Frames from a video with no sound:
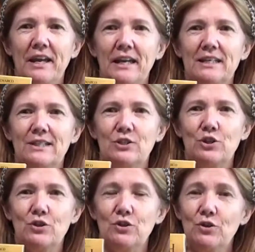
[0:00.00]
is
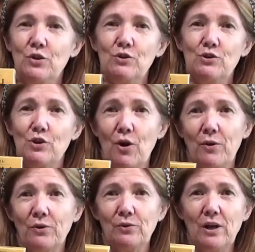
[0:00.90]
to use your
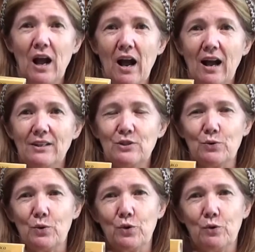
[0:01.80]
oracle cards
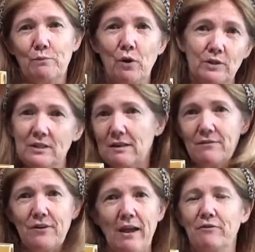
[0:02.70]
or your
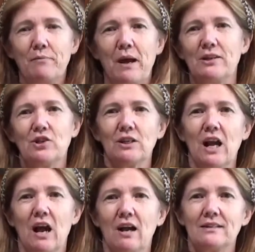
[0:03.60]
positive affirmation
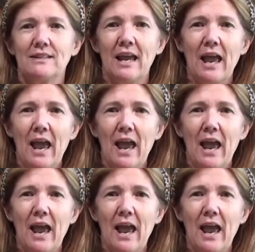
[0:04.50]
cards